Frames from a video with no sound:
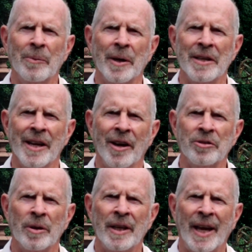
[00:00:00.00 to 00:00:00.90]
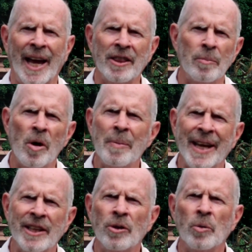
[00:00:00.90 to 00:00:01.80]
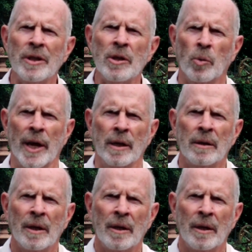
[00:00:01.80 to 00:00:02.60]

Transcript: right now. So at the moment, I don't need rain.